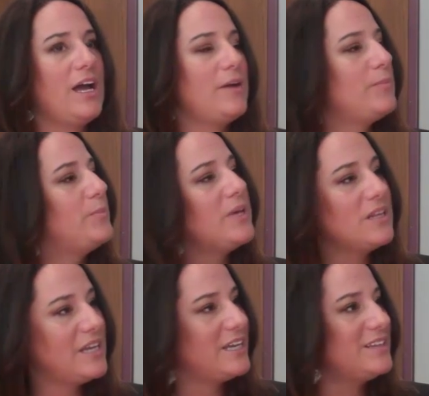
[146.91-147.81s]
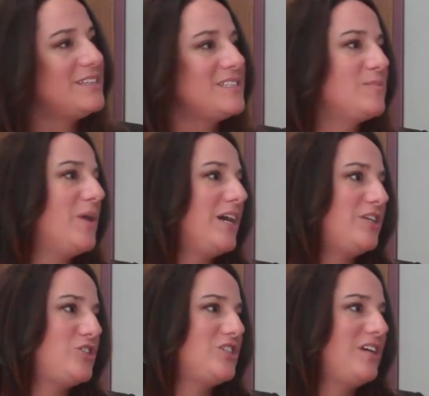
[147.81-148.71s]
billing this
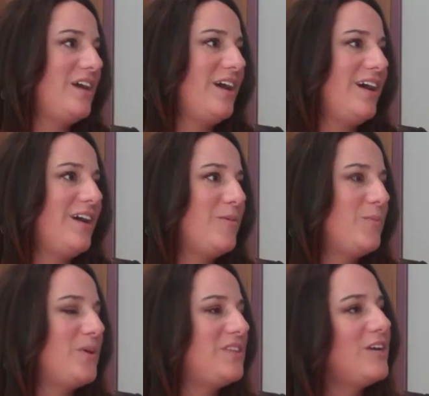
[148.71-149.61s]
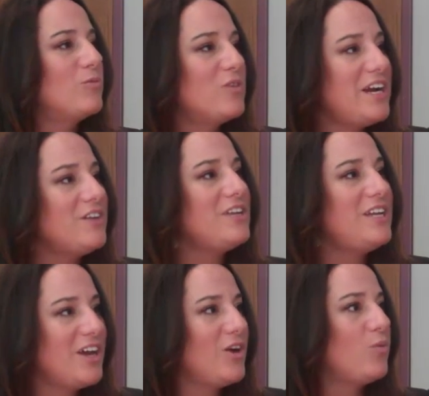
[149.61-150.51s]
much, but they rarely
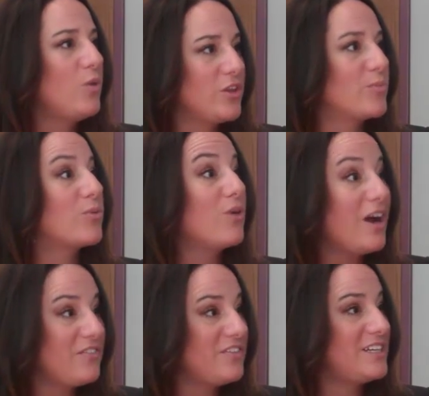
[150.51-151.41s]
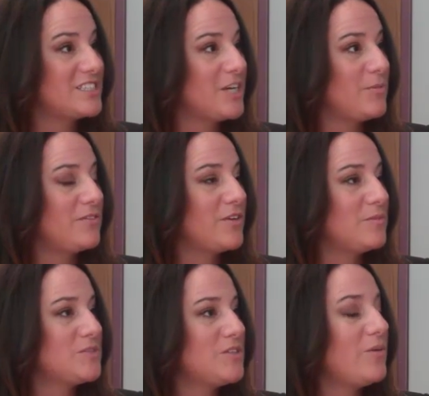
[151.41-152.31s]
know where the profit is coming from.
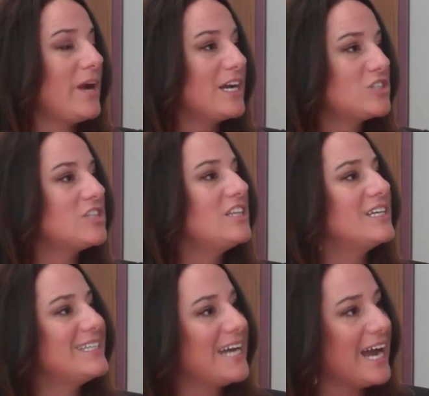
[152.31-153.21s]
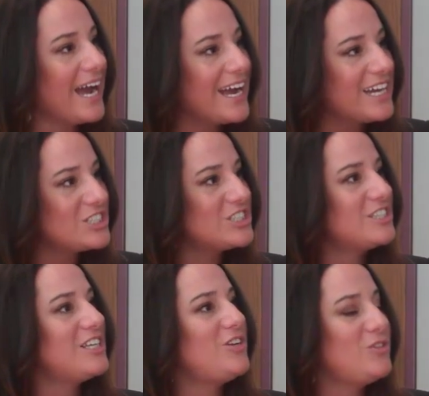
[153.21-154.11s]
So actually the cash
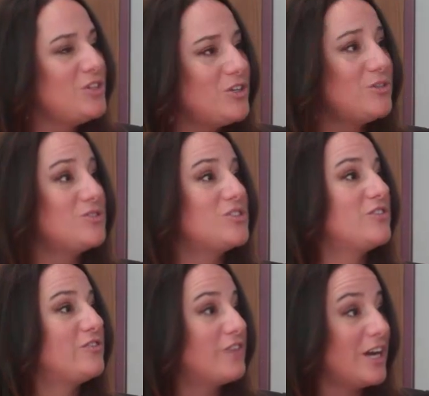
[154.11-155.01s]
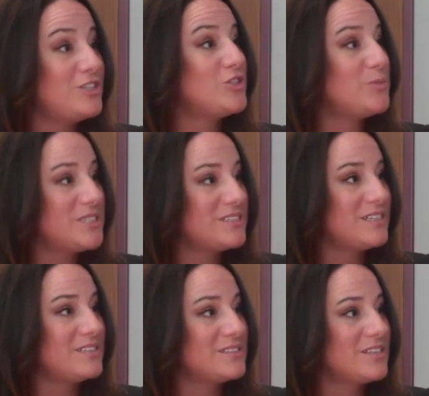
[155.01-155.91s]
that you use to fund your
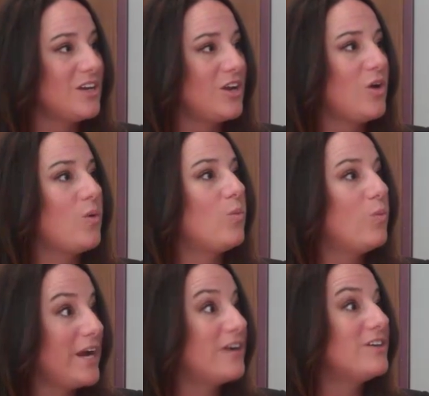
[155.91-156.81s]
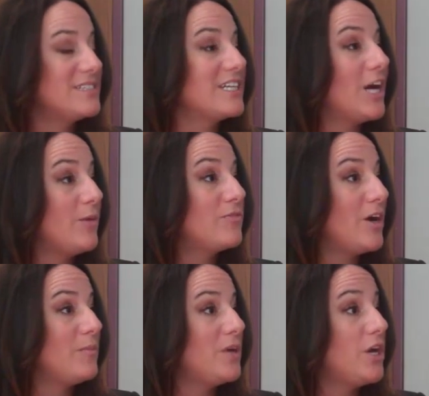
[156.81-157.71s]
business, where does it come
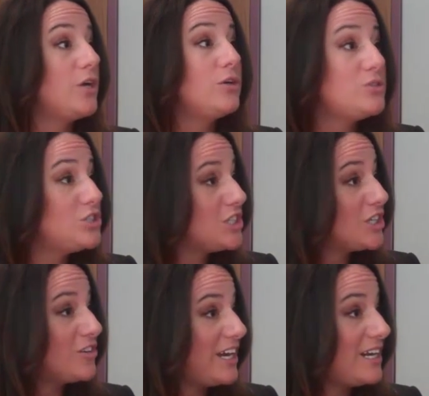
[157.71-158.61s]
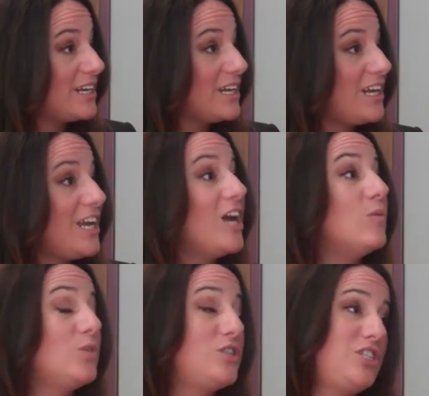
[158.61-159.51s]
from? Who's generating it,
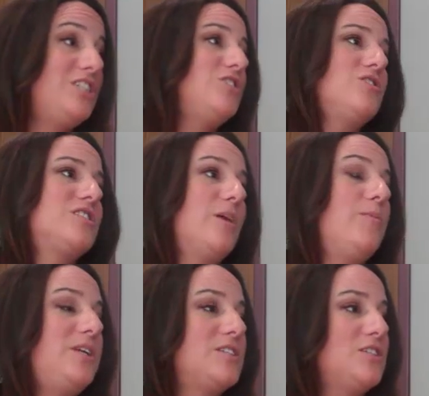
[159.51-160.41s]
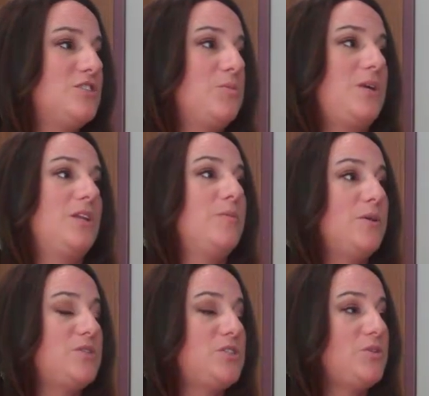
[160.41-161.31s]
and which insurance company is contributing the
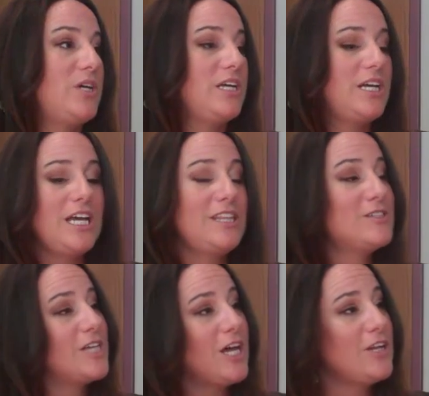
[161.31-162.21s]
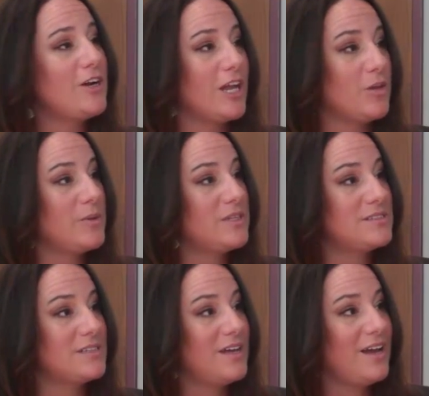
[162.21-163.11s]
most to it? There's other elements,